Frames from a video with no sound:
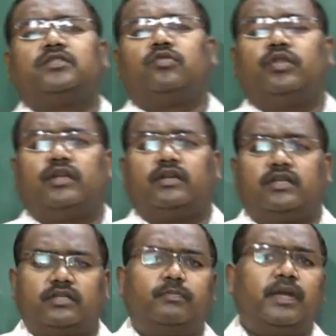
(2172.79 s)
So in
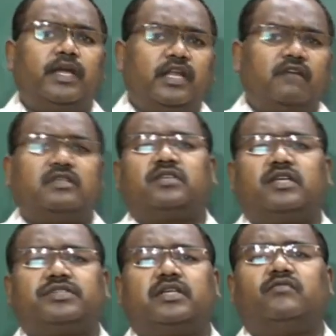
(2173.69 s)
the beginning of
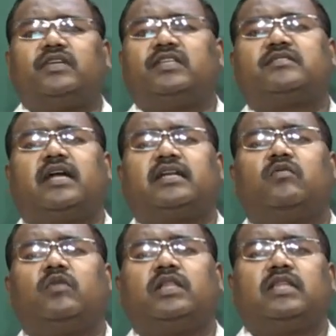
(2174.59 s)
this session, we
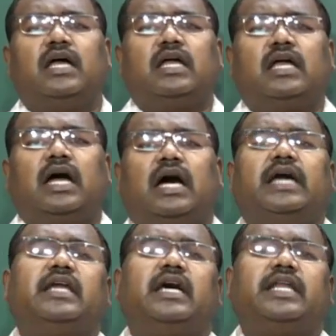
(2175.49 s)
started with the
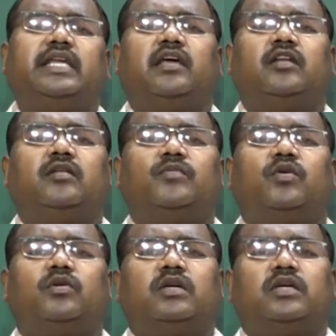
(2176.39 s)
hierarchical
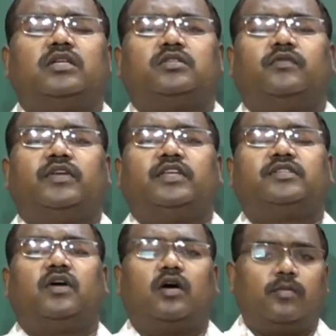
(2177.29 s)
mode. So we
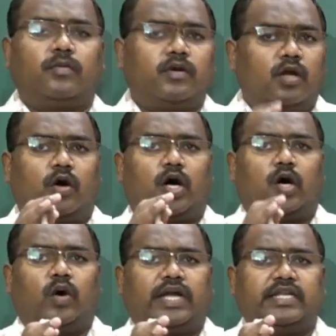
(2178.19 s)
saw about
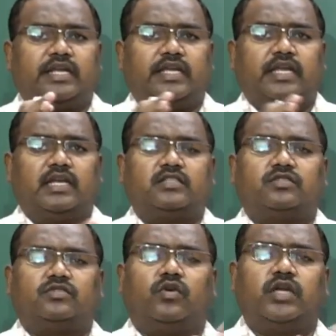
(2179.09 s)
how hierarchical
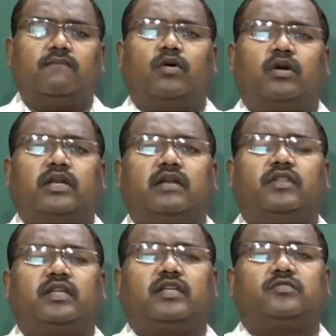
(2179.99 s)
is so
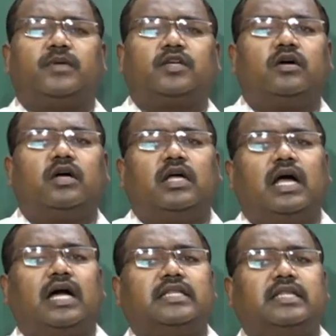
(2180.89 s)
important with respect to
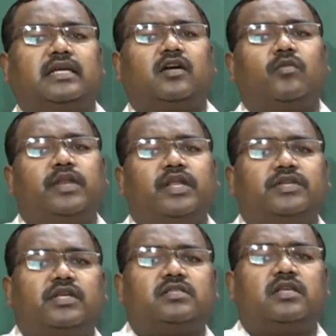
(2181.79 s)
other
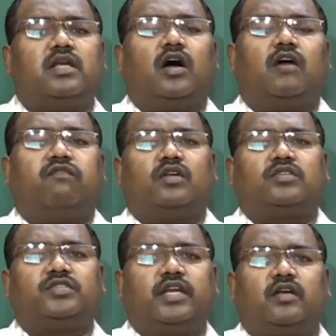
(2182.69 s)
combinations of
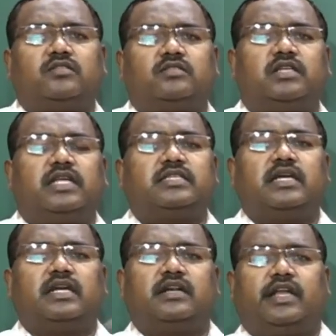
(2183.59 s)
lossy and
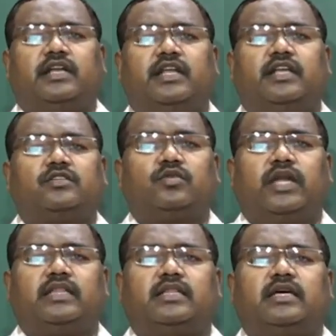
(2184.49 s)
lossless techniques
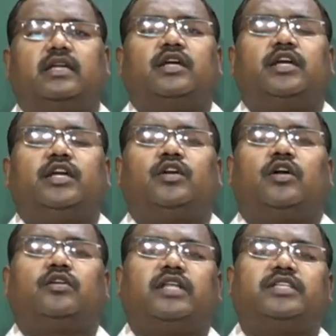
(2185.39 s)
together in
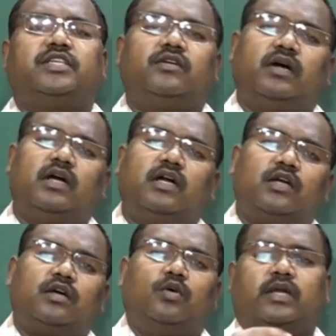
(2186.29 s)
order to achieve
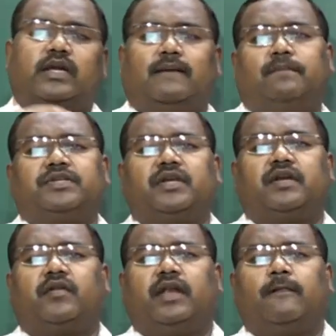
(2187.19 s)
a good
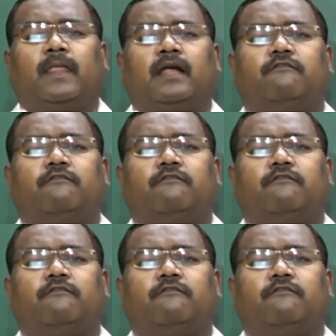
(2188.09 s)
compression rate.